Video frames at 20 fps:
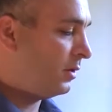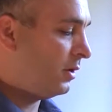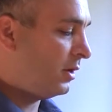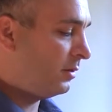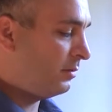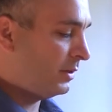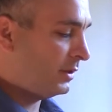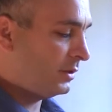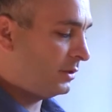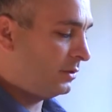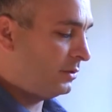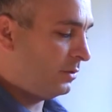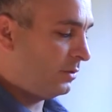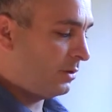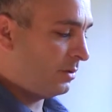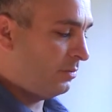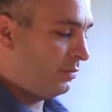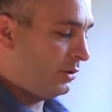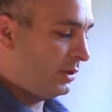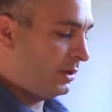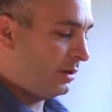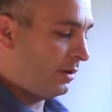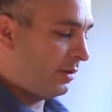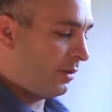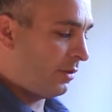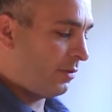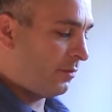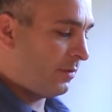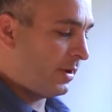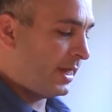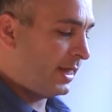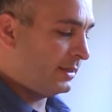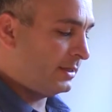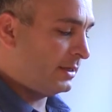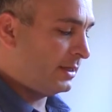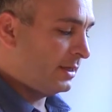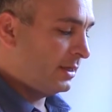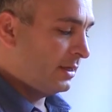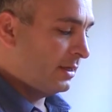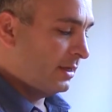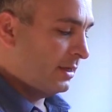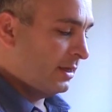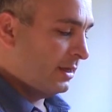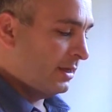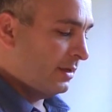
hardware store and put it on the threads.